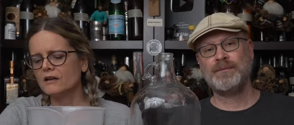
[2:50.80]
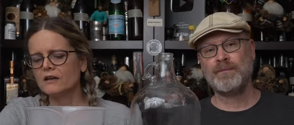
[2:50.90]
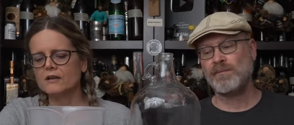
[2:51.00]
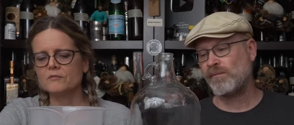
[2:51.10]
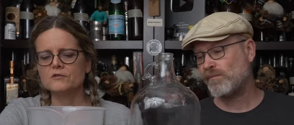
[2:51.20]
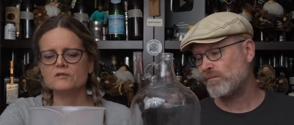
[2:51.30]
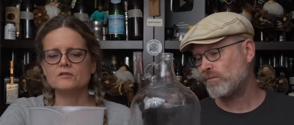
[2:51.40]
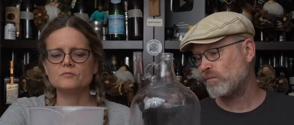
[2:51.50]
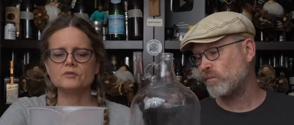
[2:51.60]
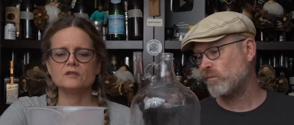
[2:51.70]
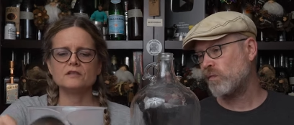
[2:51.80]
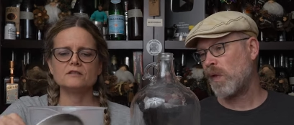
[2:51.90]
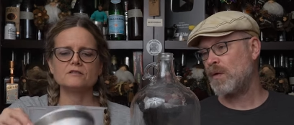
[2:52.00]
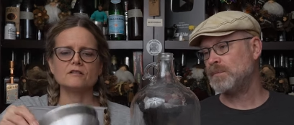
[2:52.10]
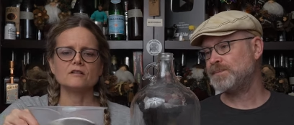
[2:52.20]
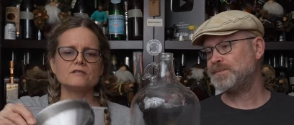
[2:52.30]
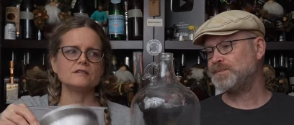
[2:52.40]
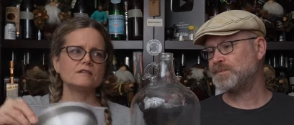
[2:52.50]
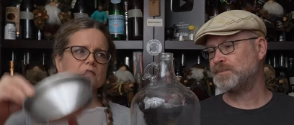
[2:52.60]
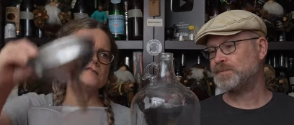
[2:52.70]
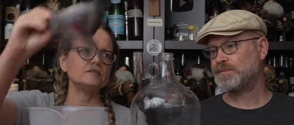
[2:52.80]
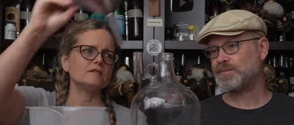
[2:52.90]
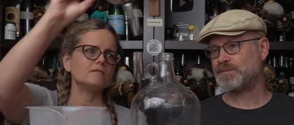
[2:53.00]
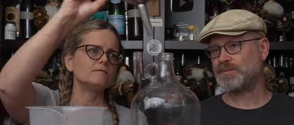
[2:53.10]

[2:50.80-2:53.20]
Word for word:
Speaker 1: I'm going to put our stainless steel